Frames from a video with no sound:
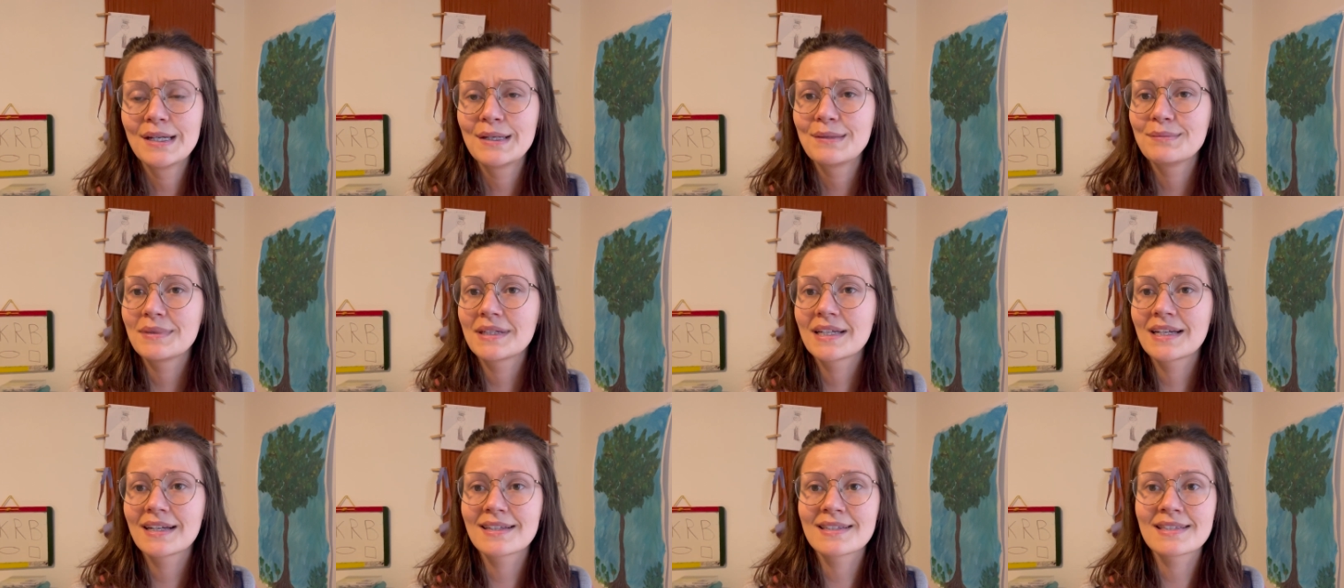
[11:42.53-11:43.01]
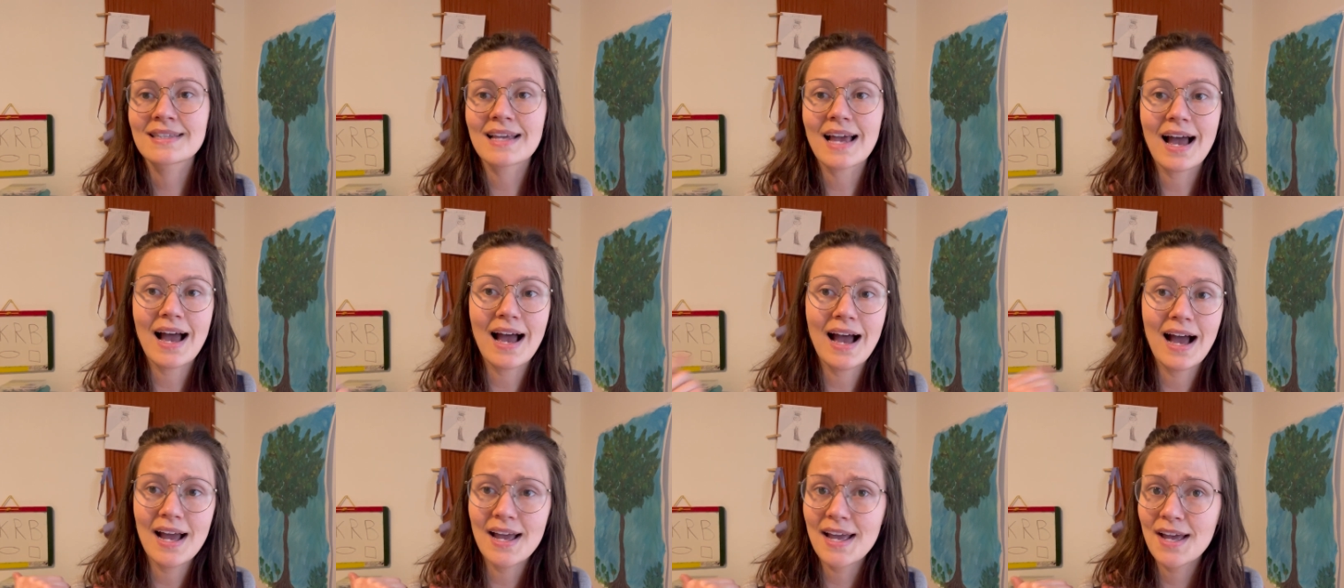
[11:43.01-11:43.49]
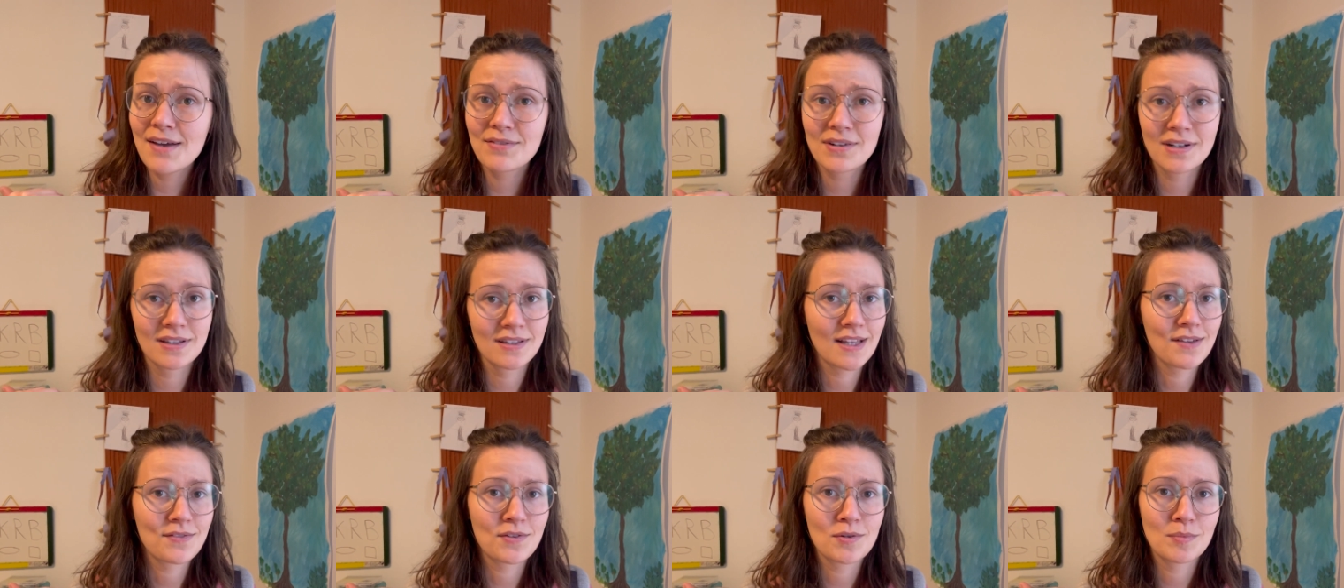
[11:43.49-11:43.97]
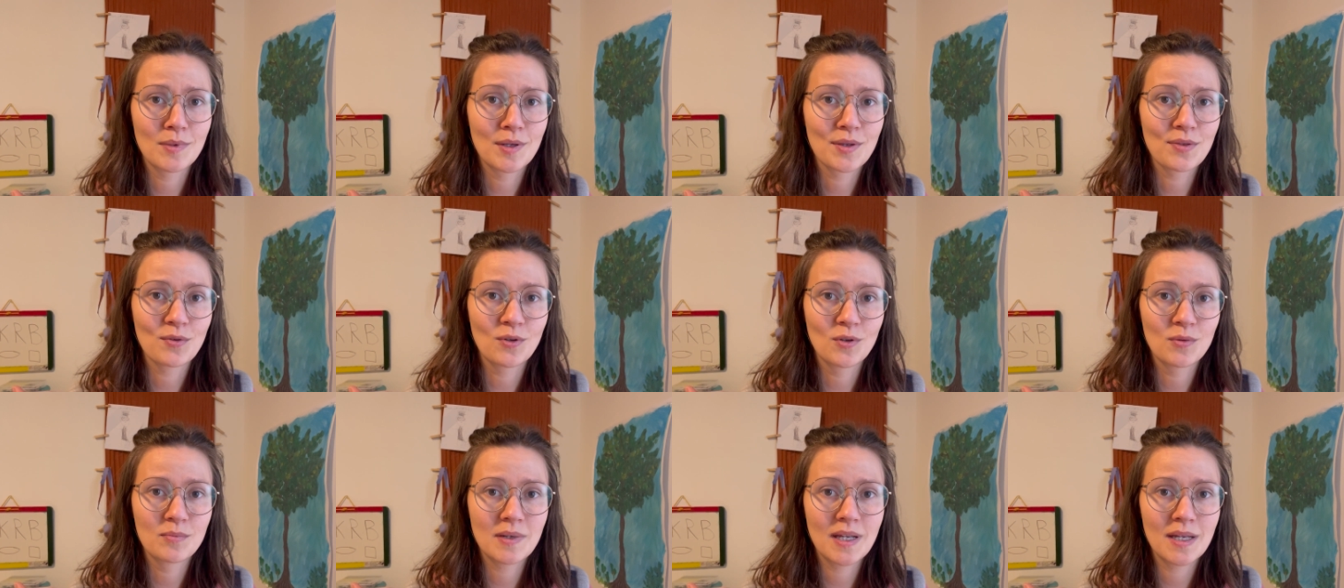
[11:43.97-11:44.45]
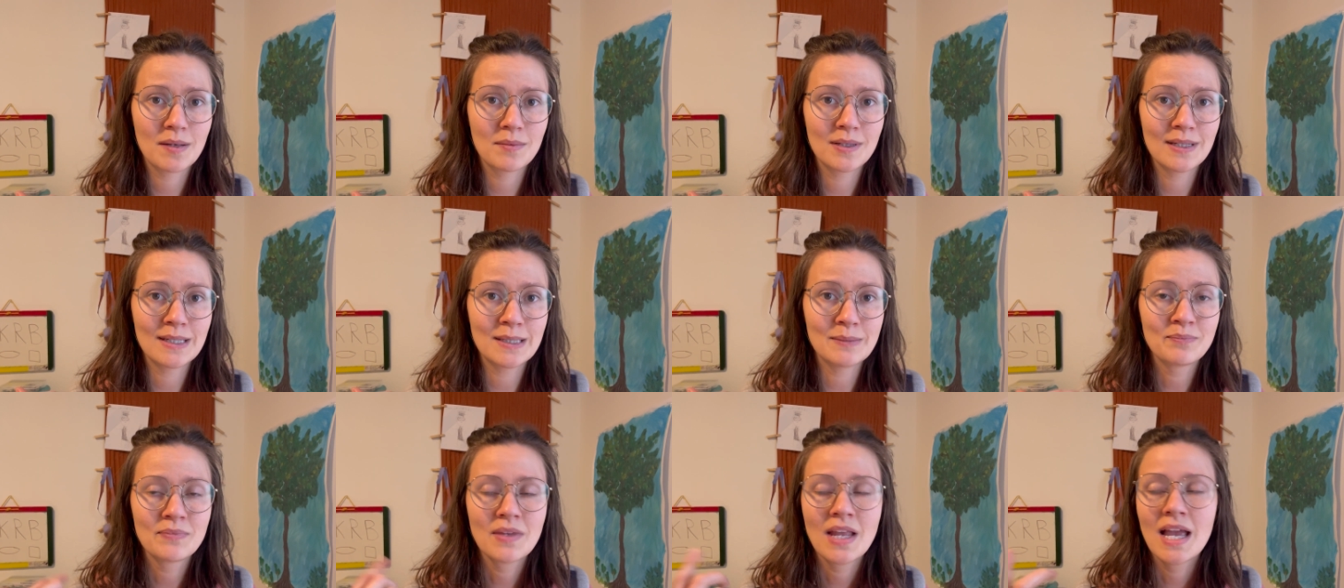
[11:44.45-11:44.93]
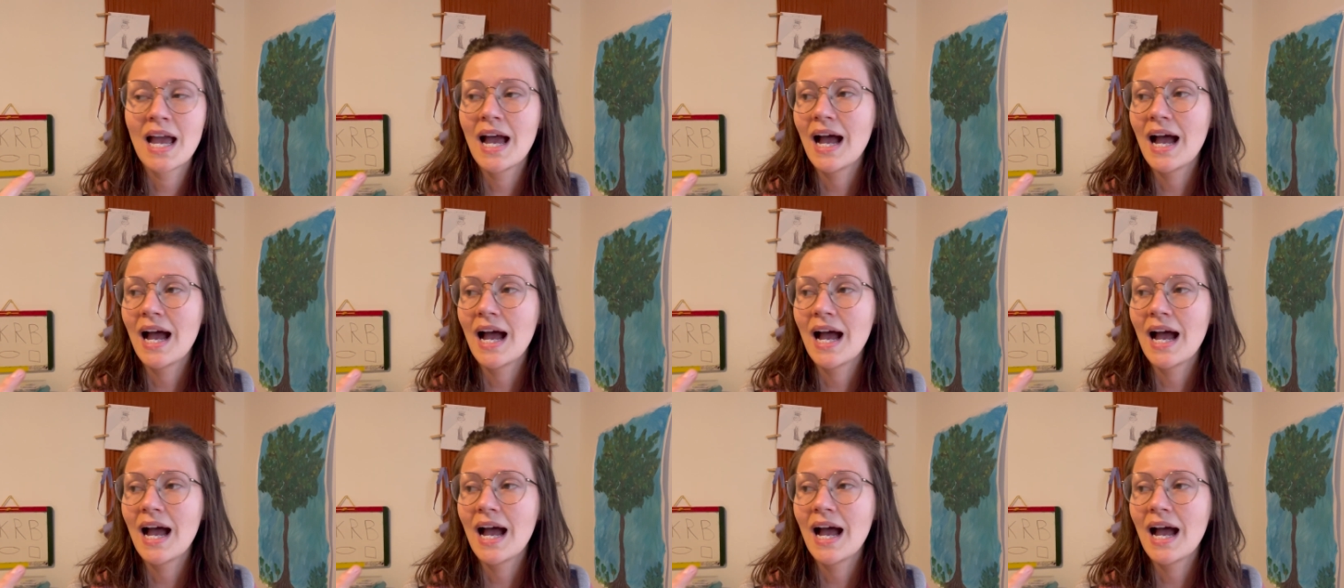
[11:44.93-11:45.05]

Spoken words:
because I have an 11-month-old baby.